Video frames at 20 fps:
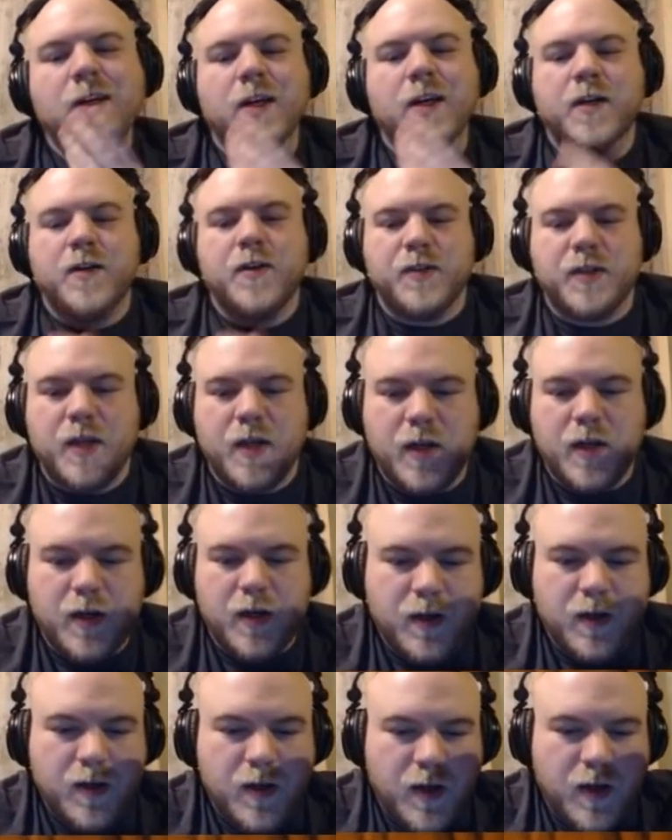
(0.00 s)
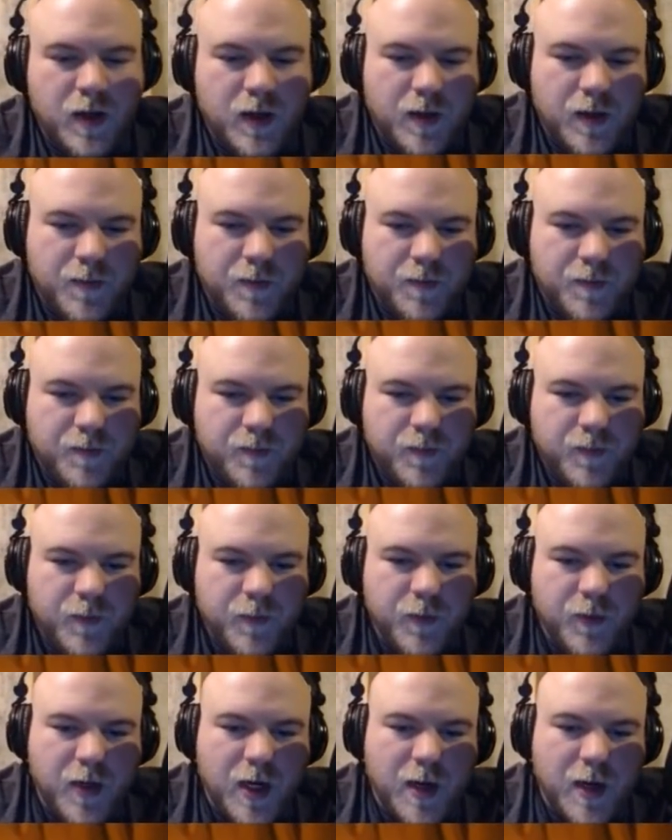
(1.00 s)
was gonna
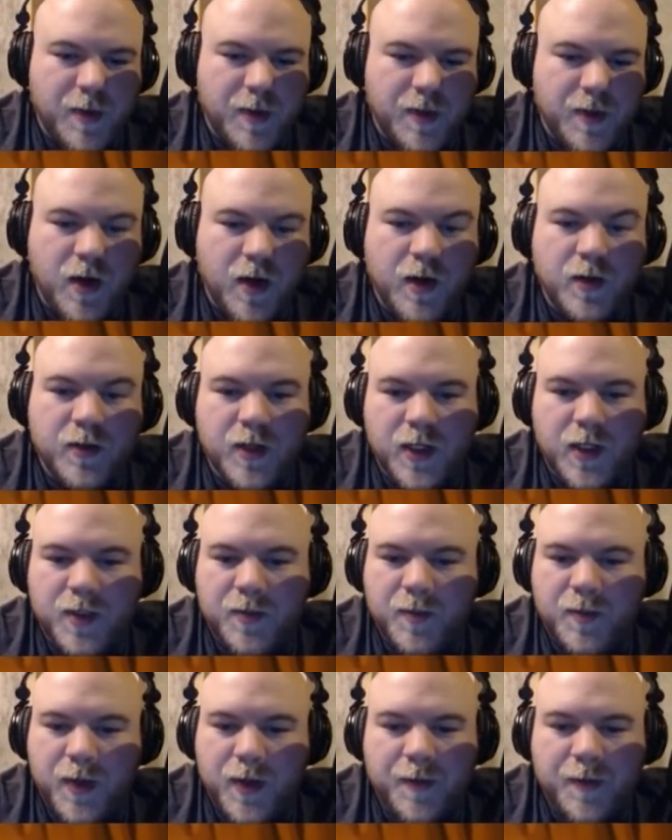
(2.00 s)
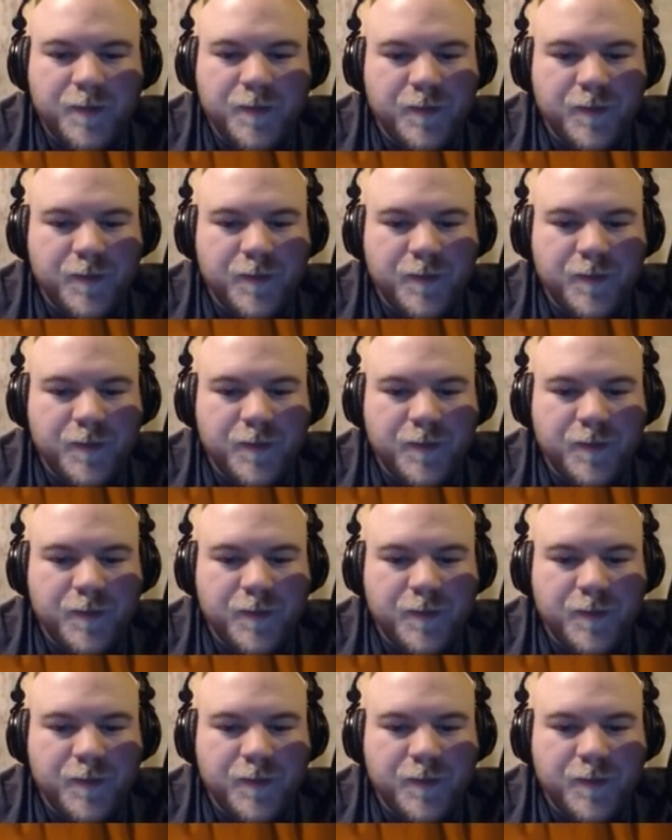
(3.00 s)
grab a Dartrix, but